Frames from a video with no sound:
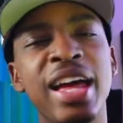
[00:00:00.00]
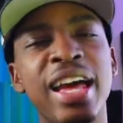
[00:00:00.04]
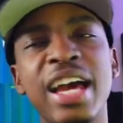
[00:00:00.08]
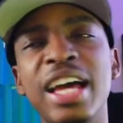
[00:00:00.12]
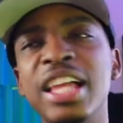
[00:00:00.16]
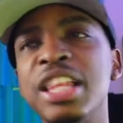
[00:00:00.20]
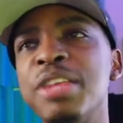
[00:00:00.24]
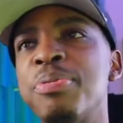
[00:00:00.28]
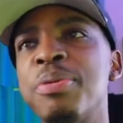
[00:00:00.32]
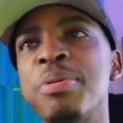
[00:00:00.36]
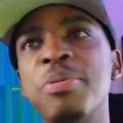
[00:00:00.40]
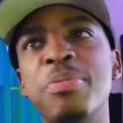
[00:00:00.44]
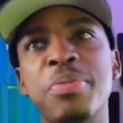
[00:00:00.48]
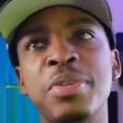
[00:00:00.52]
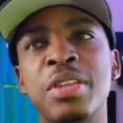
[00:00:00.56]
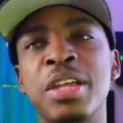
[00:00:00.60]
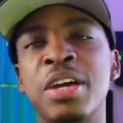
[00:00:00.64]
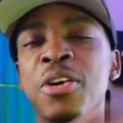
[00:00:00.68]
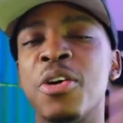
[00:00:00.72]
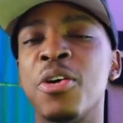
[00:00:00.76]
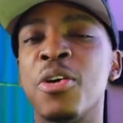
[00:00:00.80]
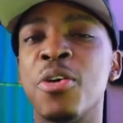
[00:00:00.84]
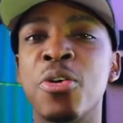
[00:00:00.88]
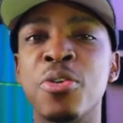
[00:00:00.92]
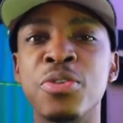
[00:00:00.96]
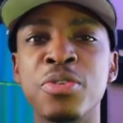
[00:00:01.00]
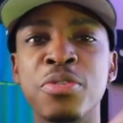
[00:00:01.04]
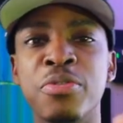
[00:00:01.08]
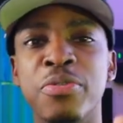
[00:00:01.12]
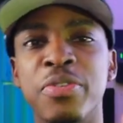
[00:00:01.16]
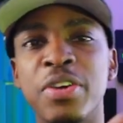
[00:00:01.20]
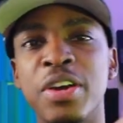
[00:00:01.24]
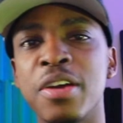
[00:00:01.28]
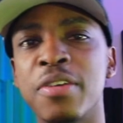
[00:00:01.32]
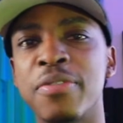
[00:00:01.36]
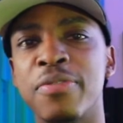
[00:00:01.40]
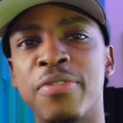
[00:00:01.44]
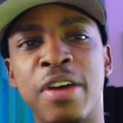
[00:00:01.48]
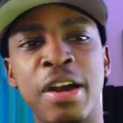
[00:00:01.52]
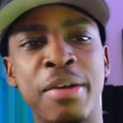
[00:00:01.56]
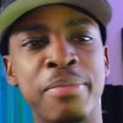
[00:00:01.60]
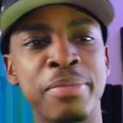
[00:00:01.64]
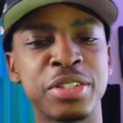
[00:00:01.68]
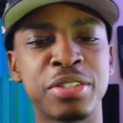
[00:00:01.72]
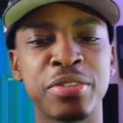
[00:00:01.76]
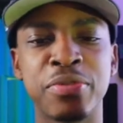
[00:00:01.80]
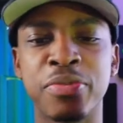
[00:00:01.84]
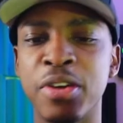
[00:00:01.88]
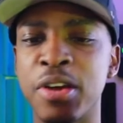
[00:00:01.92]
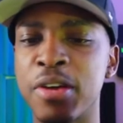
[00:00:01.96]
Hell, people be like, oh, you verified,
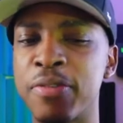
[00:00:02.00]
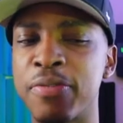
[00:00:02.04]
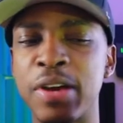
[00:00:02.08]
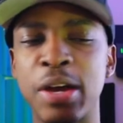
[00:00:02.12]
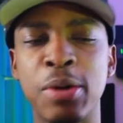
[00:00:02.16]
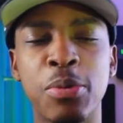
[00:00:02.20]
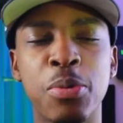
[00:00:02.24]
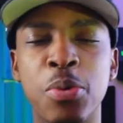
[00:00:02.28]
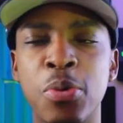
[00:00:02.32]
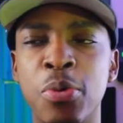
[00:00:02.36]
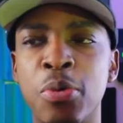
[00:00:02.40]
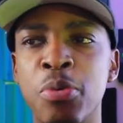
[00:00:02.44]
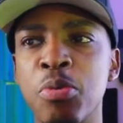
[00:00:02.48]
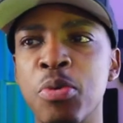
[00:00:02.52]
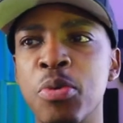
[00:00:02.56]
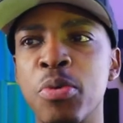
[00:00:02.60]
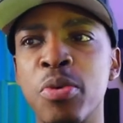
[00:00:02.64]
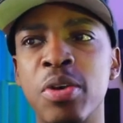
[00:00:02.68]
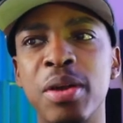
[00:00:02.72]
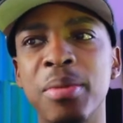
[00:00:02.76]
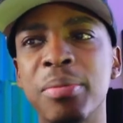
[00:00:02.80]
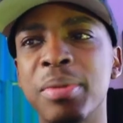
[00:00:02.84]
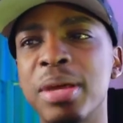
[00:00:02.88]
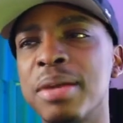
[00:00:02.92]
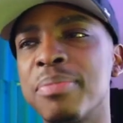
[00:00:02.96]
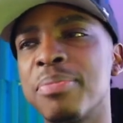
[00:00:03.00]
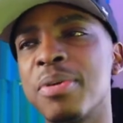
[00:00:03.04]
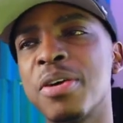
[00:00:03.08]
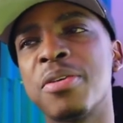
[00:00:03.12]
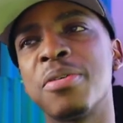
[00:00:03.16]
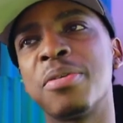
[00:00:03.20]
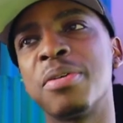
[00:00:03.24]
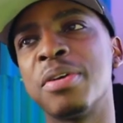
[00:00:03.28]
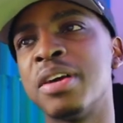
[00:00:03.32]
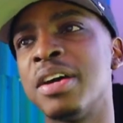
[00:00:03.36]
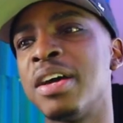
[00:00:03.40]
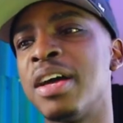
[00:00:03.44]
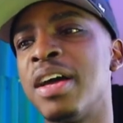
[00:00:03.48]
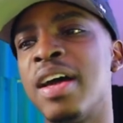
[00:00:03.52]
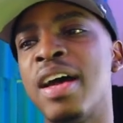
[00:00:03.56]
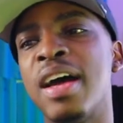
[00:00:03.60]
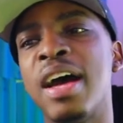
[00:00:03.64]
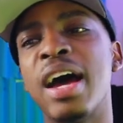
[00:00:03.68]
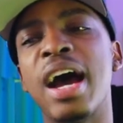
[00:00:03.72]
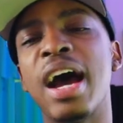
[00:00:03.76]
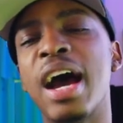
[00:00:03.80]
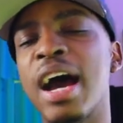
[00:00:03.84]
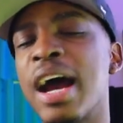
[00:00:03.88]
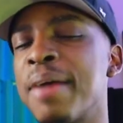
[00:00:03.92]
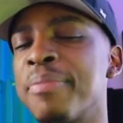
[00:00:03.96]
Mr. Verified, woo, woo, woo. I'm like, bro,
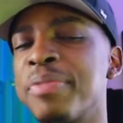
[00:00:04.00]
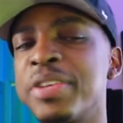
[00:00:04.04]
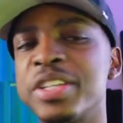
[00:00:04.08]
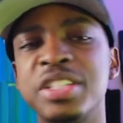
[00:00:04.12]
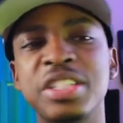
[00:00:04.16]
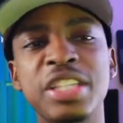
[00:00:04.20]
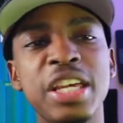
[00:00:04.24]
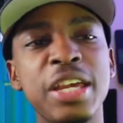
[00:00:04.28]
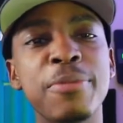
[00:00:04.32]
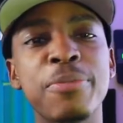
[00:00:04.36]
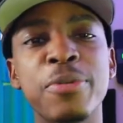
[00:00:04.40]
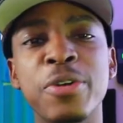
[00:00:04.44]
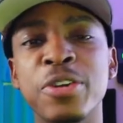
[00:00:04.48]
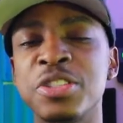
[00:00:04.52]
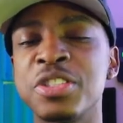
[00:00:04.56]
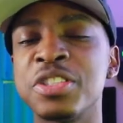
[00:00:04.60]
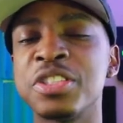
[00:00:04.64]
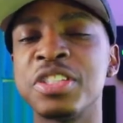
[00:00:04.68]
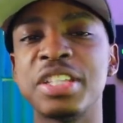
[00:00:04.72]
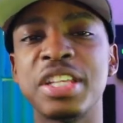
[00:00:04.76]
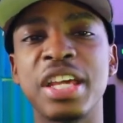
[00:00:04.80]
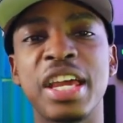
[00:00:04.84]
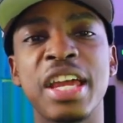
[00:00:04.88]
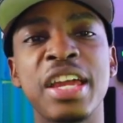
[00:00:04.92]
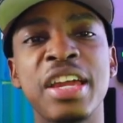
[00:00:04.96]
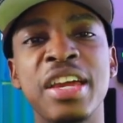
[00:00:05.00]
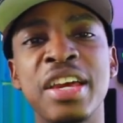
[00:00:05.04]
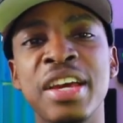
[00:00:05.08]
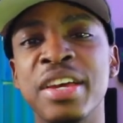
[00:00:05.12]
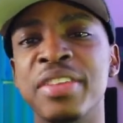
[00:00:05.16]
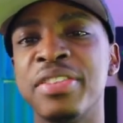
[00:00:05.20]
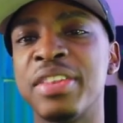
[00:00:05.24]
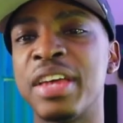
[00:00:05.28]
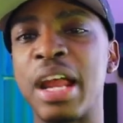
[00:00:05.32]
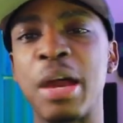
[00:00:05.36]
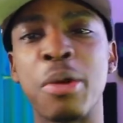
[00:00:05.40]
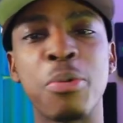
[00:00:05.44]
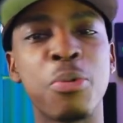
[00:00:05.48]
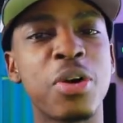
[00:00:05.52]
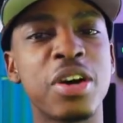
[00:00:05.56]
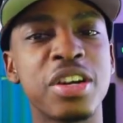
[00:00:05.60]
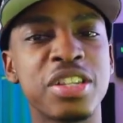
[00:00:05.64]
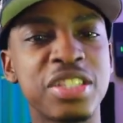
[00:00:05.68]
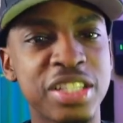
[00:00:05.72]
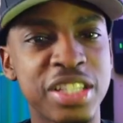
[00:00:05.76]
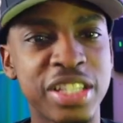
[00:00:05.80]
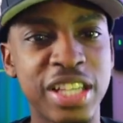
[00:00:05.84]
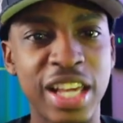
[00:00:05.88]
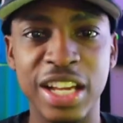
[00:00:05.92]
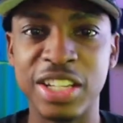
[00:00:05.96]
I'm the same person today that I
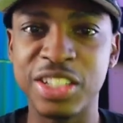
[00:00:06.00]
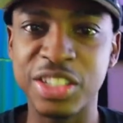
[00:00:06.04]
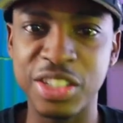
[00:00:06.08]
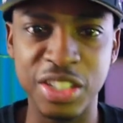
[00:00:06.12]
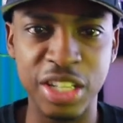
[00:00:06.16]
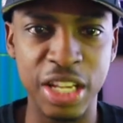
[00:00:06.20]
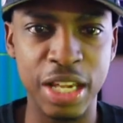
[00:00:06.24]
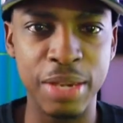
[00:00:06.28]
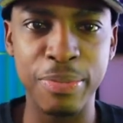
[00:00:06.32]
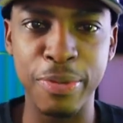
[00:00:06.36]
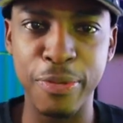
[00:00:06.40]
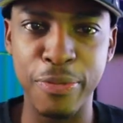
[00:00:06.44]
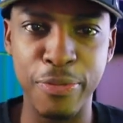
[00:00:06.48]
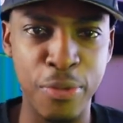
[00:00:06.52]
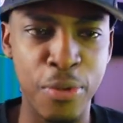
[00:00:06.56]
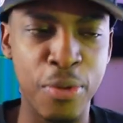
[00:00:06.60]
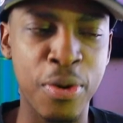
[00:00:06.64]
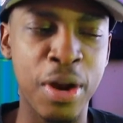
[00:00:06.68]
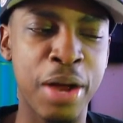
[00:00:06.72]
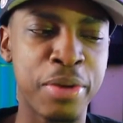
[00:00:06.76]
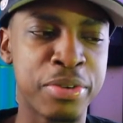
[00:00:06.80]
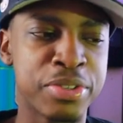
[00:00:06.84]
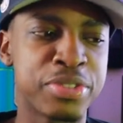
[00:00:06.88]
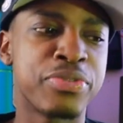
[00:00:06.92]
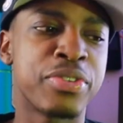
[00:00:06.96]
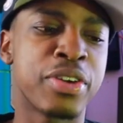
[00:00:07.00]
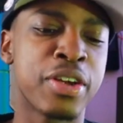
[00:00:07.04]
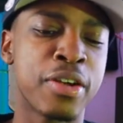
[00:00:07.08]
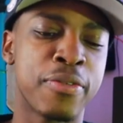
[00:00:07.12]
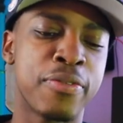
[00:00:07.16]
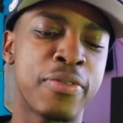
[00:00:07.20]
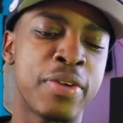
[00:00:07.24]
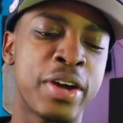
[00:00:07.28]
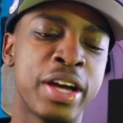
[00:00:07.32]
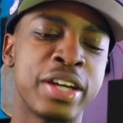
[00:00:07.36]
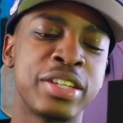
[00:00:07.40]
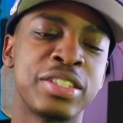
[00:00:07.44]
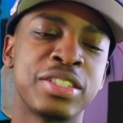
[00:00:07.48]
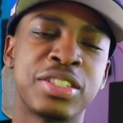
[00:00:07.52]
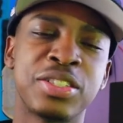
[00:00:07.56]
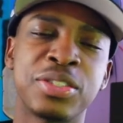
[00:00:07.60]
was yesterday before I was verified.